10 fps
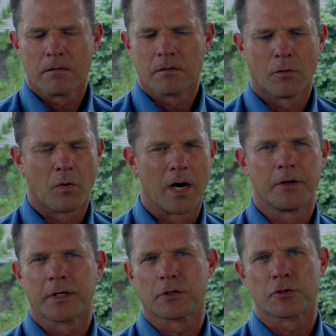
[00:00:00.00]
a while
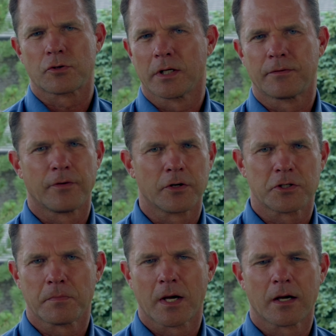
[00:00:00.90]
to get their strength and
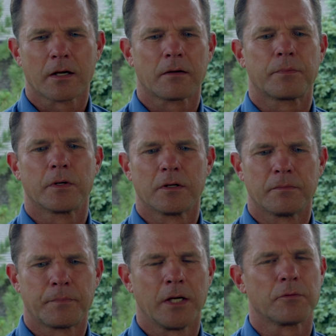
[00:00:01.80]
function back,
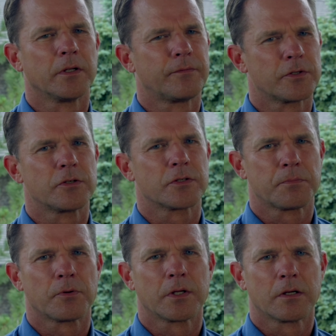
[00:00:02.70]
but pain relief is usually
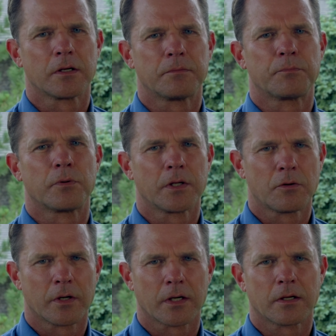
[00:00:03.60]
pretty good, pretty
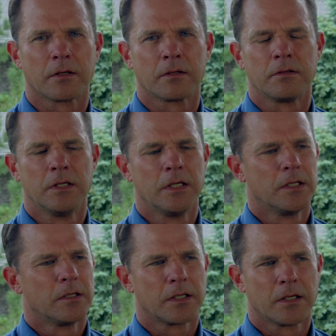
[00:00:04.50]
quick. And
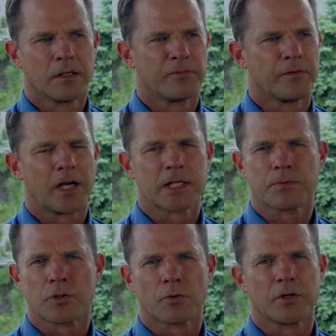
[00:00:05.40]
again, the vast
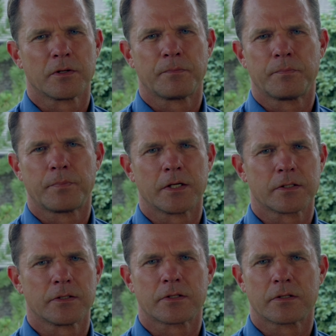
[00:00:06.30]
majority of the
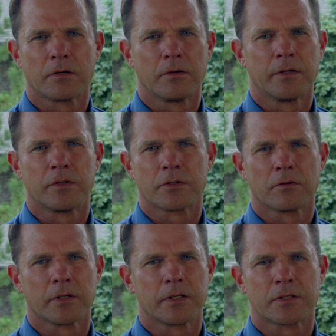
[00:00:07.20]
patients, even as
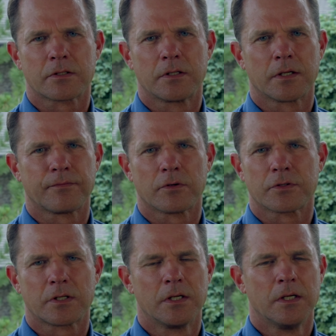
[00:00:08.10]
early as that
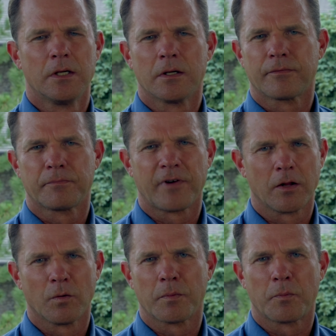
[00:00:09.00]
first
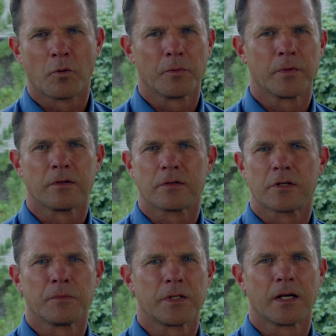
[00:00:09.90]
follow-up appointment,
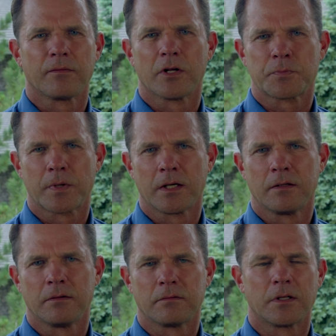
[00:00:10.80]
tell me they have less
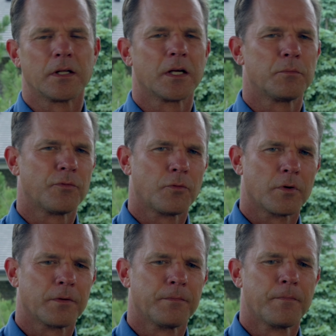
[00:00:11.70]
pain than they had before.